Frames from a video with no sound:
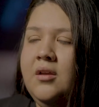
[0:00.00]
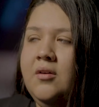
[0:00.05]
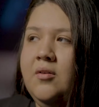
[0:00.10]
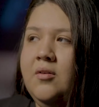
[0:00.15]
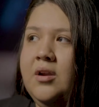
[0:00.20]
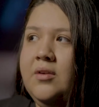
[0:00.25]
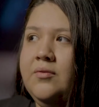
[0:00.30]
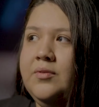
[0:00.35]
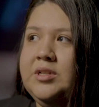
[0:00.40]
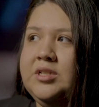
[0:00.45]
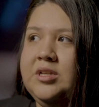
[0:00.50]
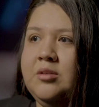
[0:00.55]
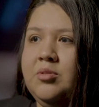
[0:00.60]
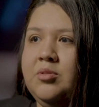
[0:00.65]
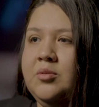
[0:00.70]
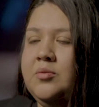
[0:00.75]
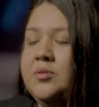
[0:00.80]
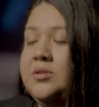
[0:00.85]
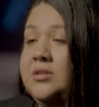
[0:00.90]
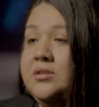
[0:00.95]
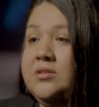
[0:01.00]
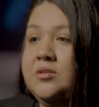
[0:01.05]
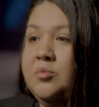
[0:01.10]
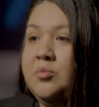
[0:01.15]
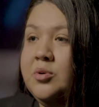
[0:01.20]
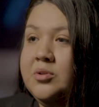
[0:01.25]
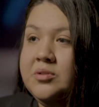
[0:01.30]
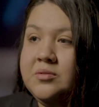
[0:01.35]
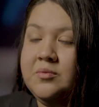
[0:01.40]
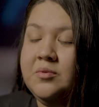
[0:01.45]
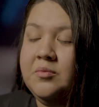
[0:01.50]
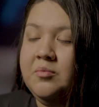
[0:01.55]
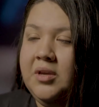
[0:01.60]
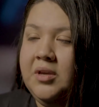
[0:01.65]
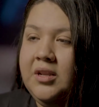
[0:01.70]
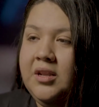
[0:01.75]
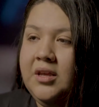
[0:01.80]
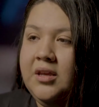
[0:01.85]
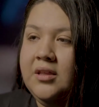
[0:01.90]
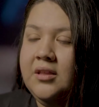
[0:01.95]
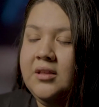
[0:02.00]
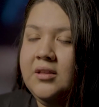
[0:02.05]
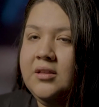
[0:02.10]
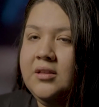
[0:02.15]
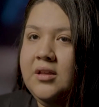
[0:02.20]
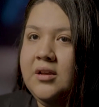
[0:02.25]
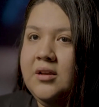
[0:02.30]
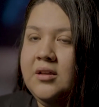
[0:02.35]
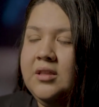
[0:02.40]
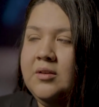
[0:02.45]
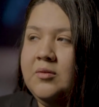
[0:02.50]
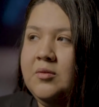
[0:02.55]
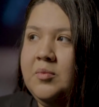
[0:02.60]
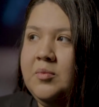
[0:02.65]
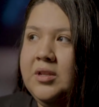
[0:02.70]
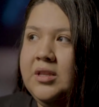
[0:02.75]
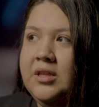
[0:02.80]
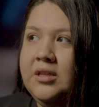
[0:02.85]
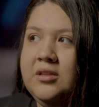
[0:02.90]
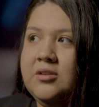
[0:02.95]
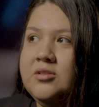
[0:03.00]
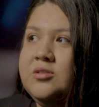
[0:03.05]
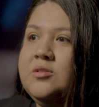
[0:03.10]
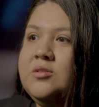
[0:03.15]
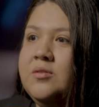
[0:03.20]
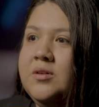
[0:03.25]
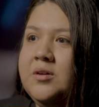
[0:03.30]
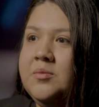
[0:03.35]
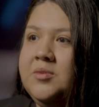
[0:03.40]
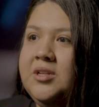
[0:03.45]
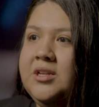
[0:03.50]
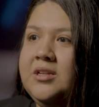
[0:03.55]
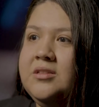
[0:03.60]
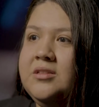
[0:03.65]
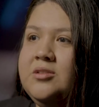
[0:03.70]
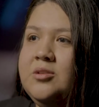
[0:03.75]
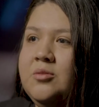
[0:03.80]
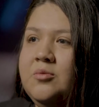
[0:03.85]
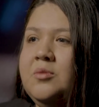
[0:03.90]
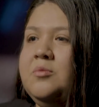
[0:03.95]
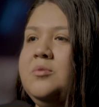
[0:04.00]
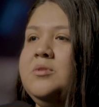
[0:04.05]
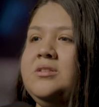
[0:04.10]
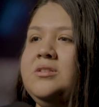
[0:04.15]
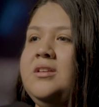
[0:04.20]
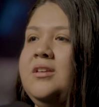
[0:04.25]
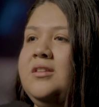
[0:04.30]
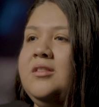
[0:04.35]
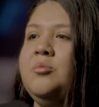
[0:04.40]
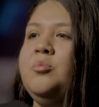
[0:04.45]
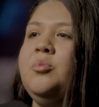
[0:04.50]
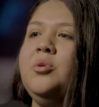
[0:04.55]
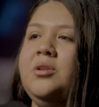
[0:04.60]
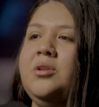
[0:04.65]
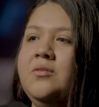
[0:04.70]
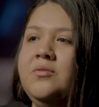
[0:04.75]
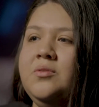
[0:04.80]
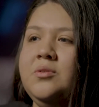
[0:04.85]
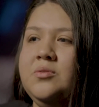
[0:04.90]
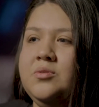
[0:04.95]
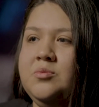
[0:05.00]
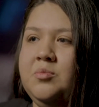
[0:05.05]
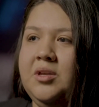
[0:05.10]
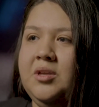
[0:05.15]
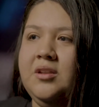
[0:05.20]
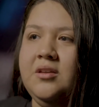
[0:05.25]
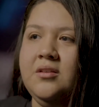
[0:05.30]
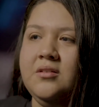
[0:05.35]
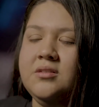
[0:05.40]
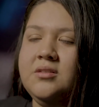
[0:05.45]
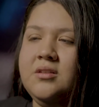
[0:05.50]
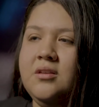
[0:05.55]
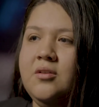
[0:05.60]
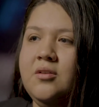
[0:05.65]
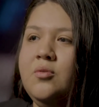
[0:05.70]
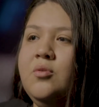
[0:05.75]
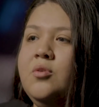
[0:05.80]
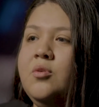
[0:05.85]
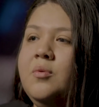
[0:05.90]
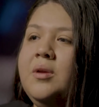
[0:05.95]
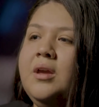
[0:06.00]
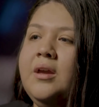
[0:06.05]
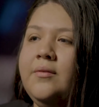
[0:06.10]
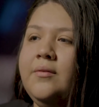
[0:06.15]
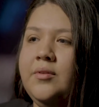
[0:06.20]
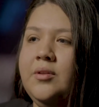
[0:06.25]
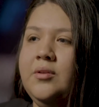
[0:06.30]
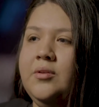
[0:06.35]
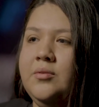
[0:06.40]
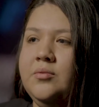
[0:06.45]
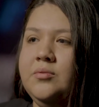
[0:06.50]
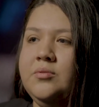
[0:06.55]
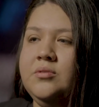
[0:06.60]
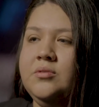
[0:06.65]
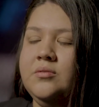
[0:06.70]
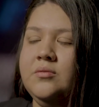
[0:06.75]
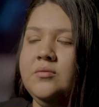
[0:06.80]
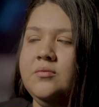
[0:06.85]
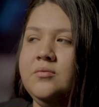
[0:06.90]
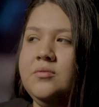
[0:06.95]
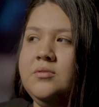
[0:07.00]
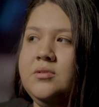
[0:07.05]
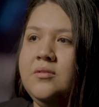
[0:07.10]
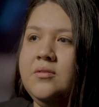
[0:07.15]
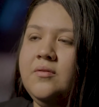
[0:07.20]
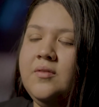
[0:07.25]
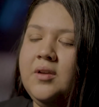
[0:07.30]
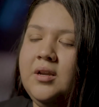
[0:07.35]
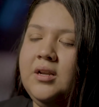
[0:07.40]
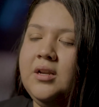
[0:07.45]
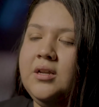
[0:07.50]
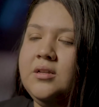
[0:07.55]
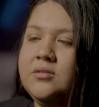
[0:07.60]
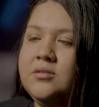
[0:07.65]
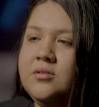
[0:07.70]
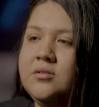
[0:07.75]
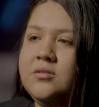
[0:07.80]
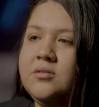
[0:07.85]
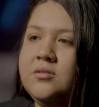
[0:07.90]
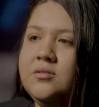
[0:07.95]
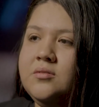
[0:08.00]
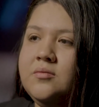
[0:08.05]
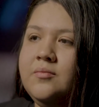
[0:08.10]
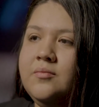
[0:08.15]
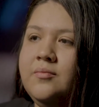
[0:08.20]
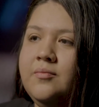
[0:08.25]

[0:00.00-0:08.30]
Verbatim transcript: Or every time there was a supposable meeting, uh, they would be like, there's no updates. So what was like the point of those meetings? Like, who do we have to go to to find answers?